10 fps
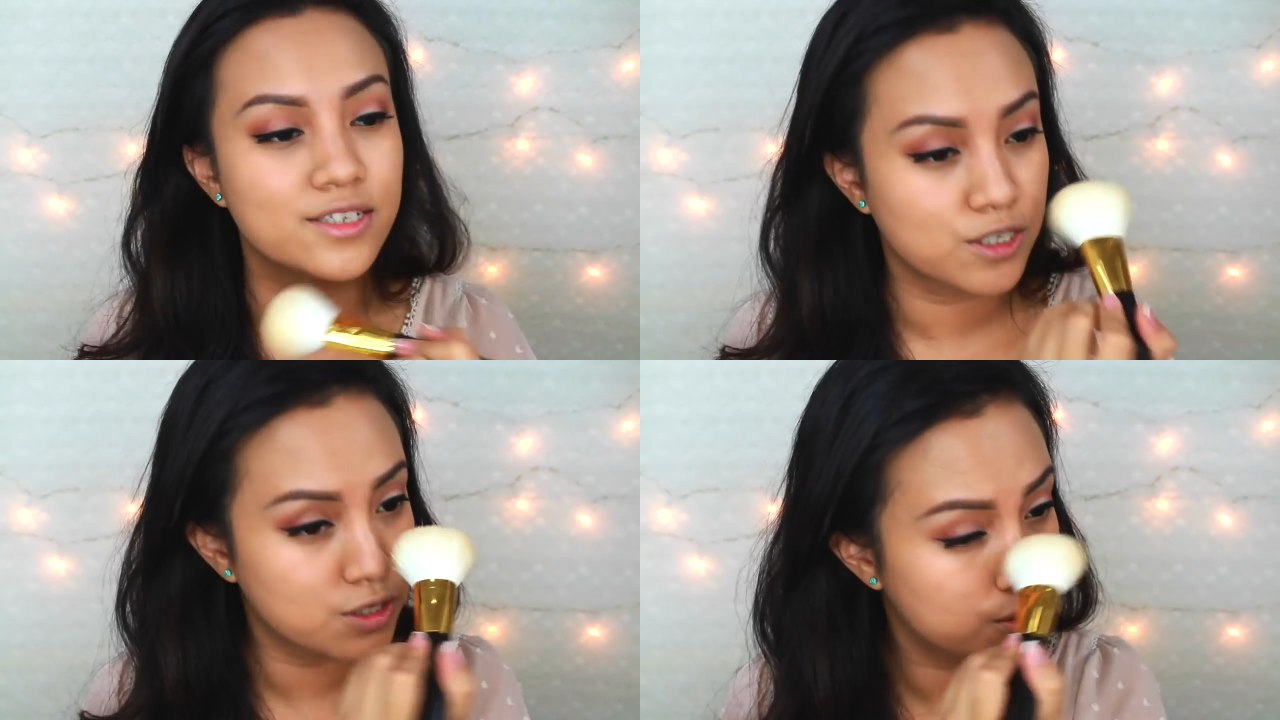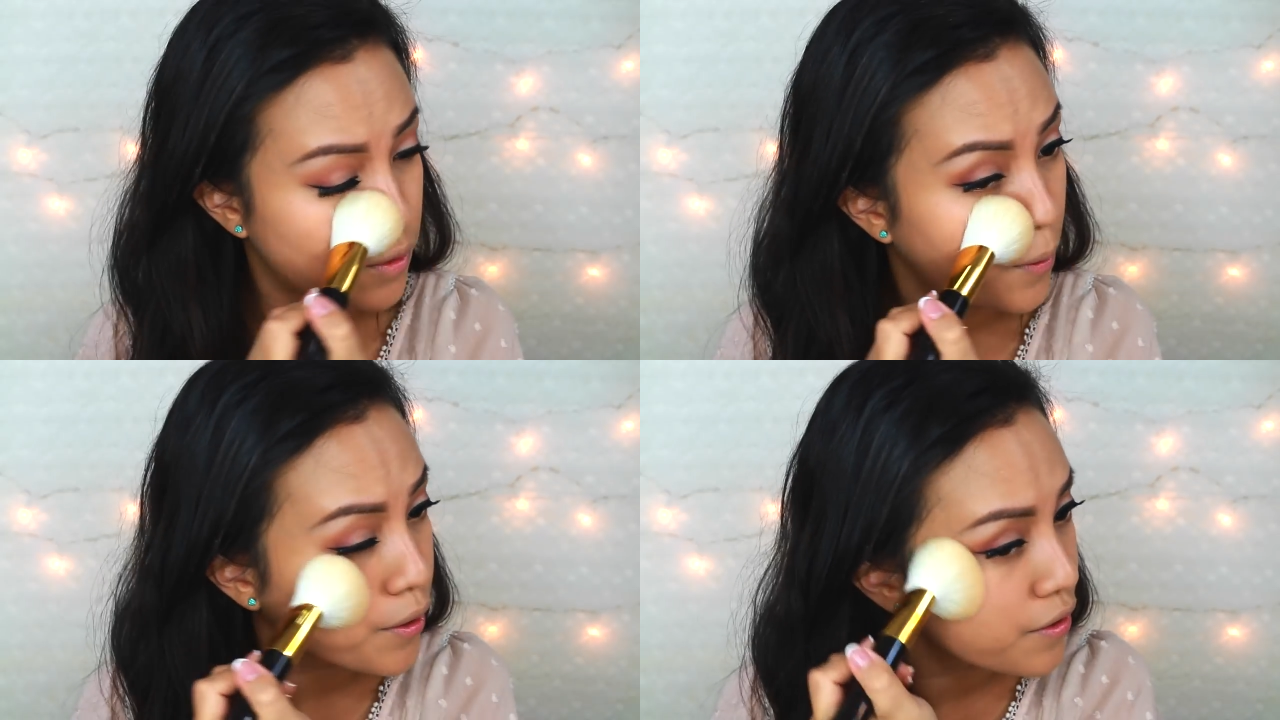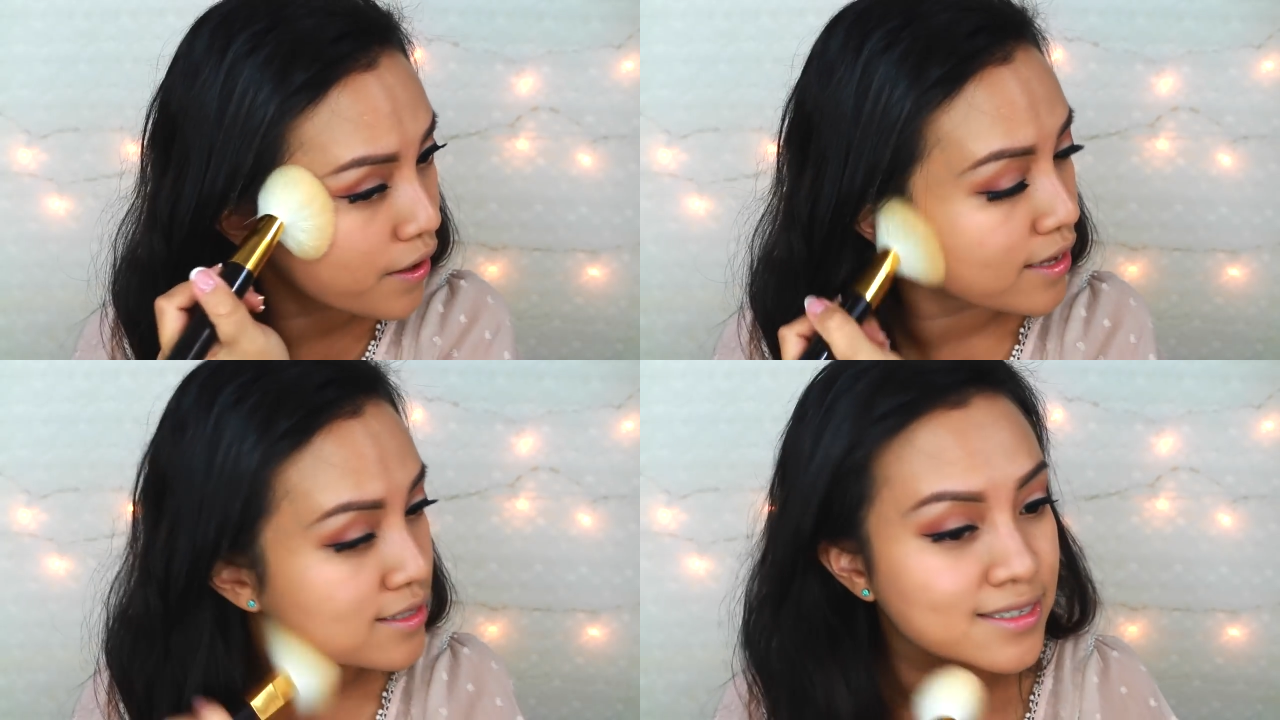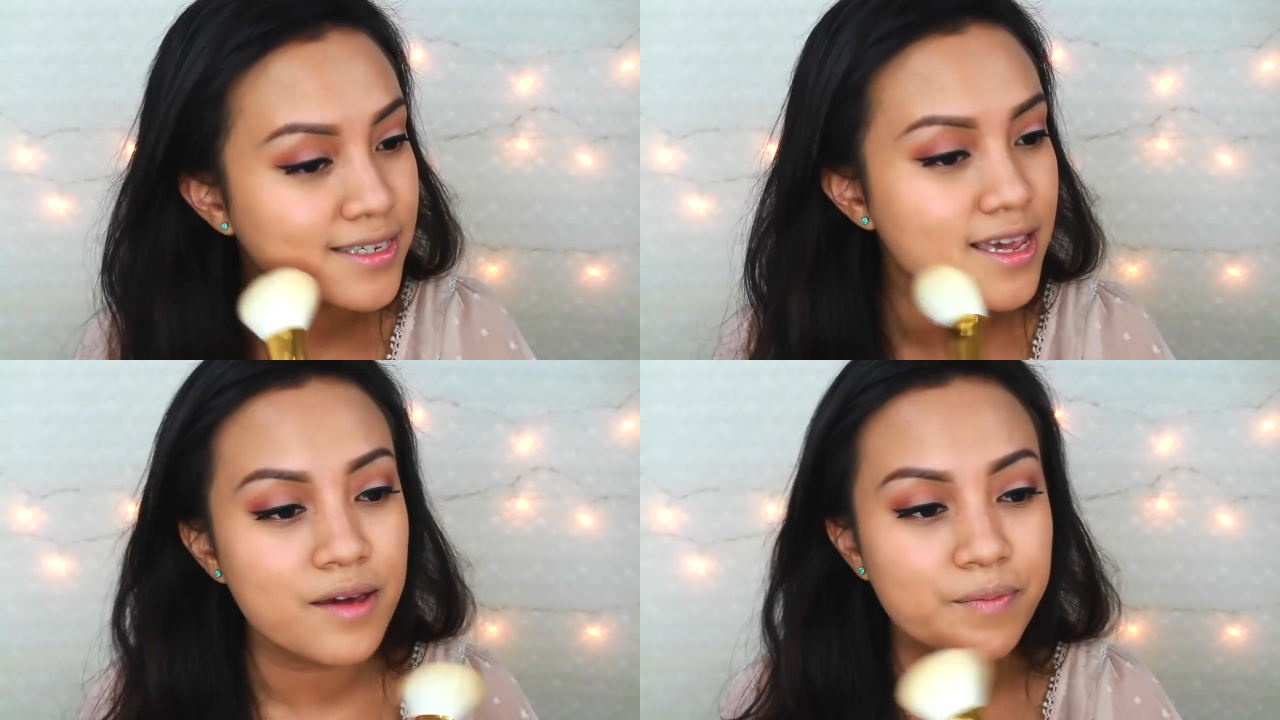just so you can
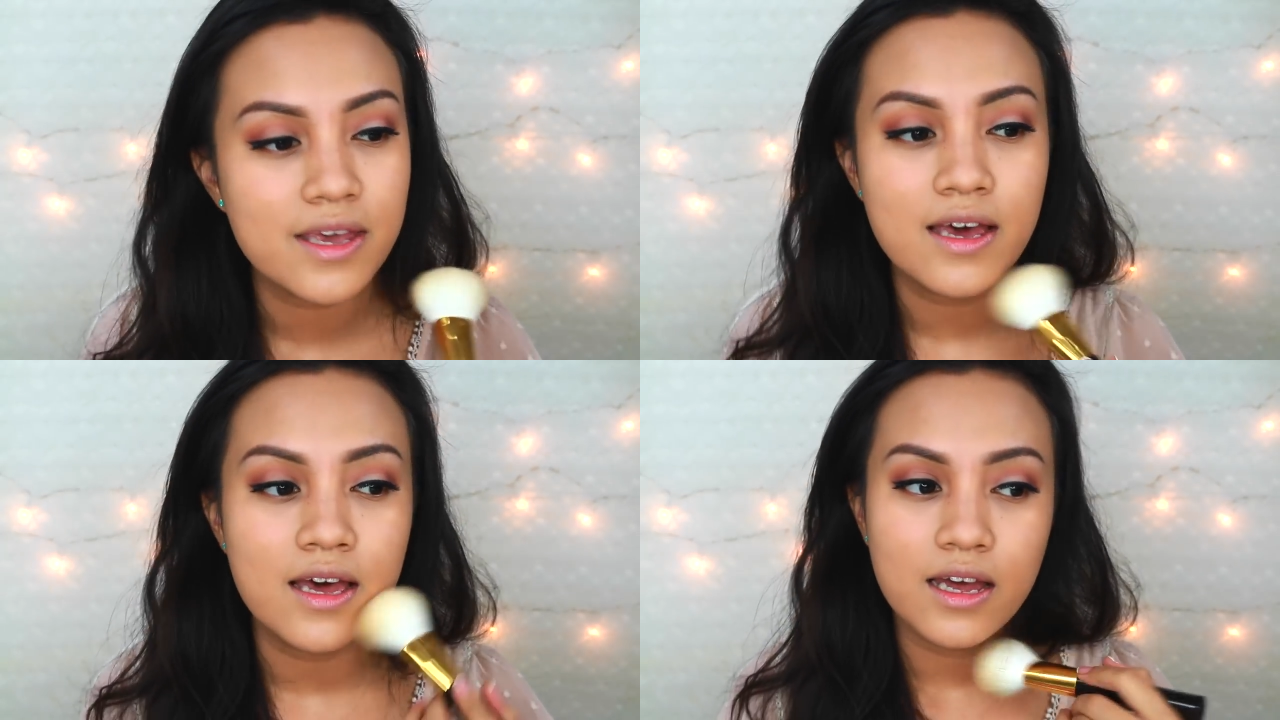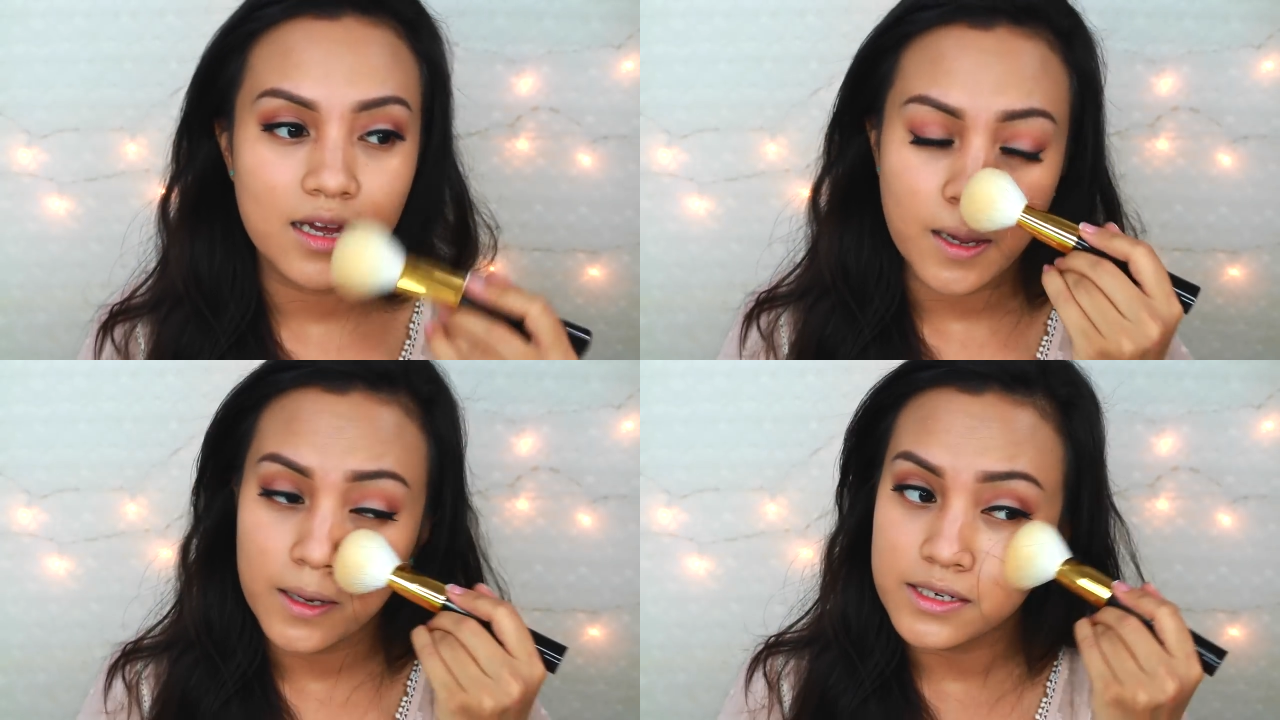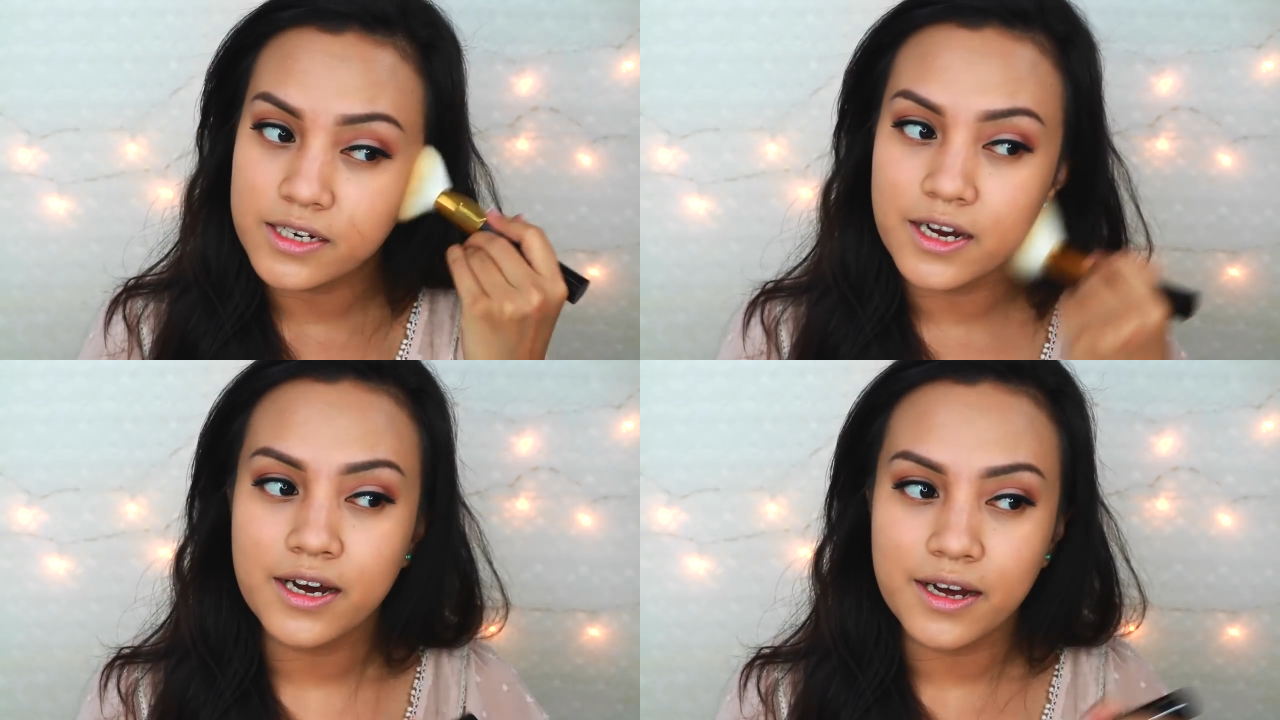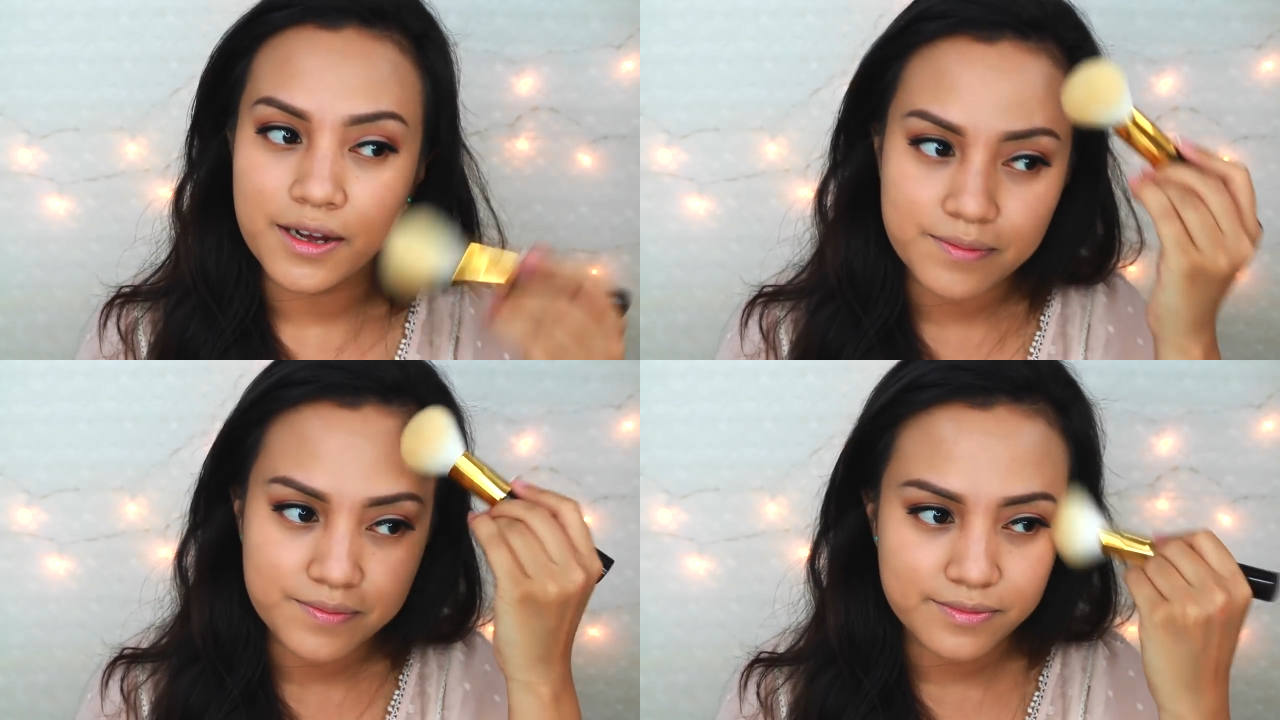see
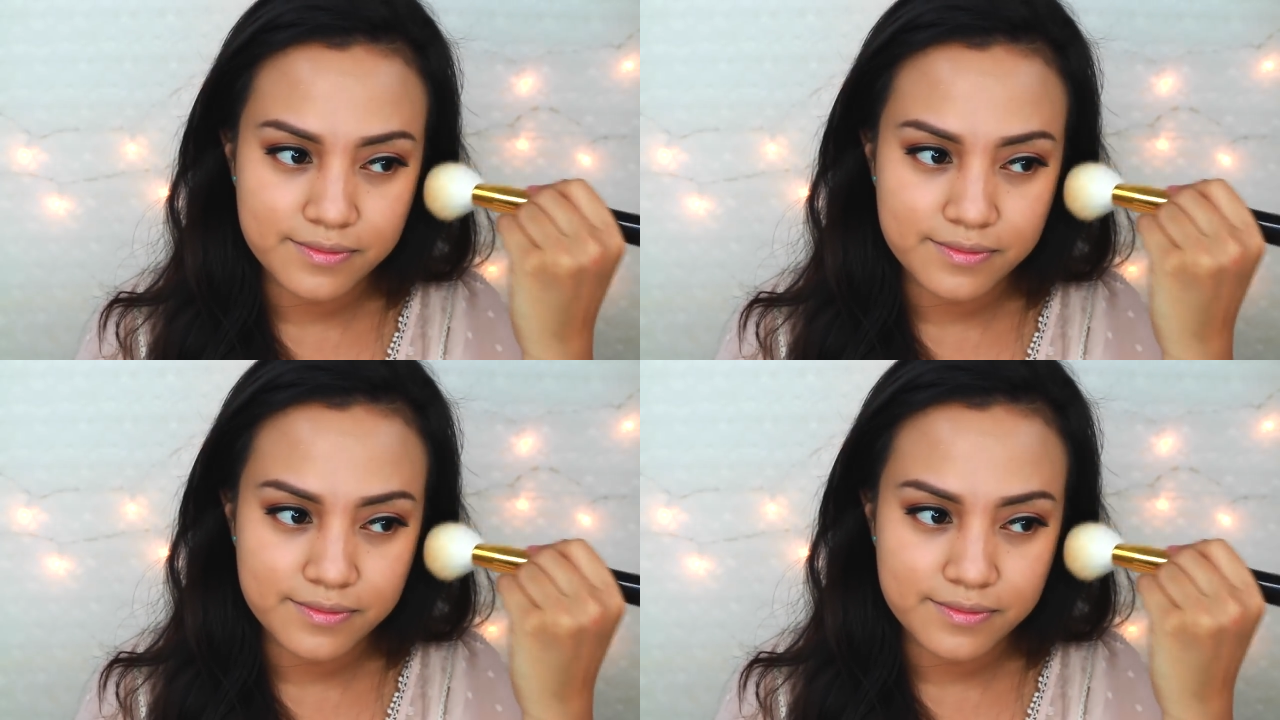the